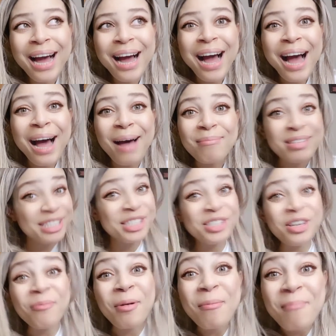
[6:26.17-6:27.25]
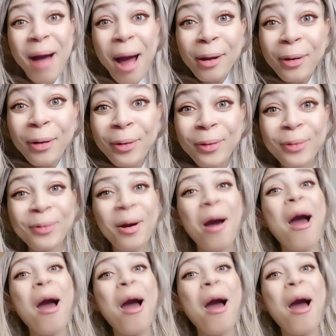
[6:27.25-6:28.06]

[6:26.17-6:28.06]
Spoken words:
It's in your bone marrow.